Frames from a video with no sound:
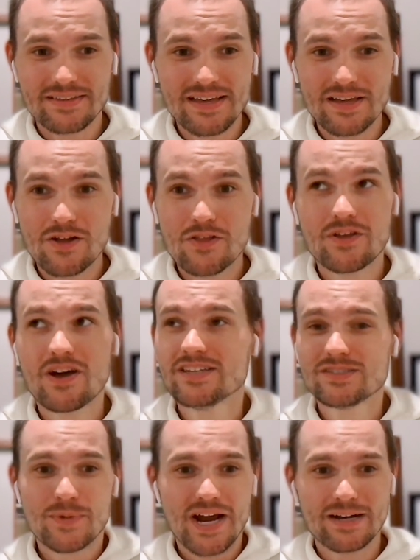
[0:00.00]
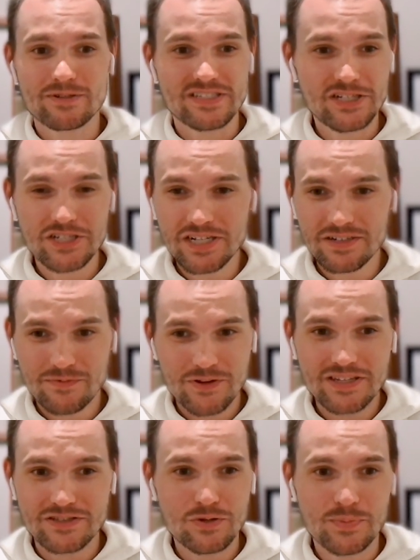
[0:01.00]
Like, customer acquisition for
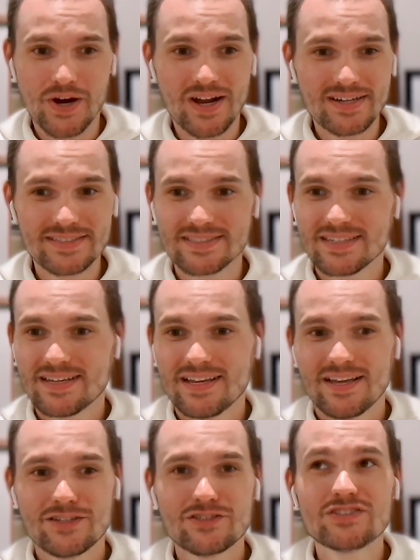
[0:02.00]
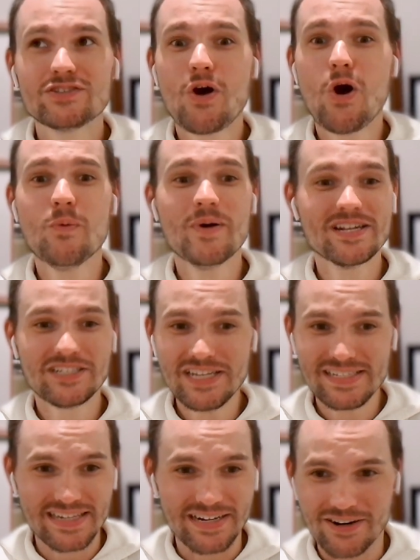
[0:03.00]
these new products, so much
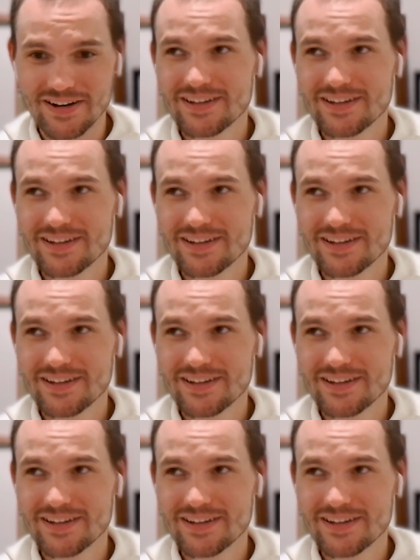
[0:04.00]
easier.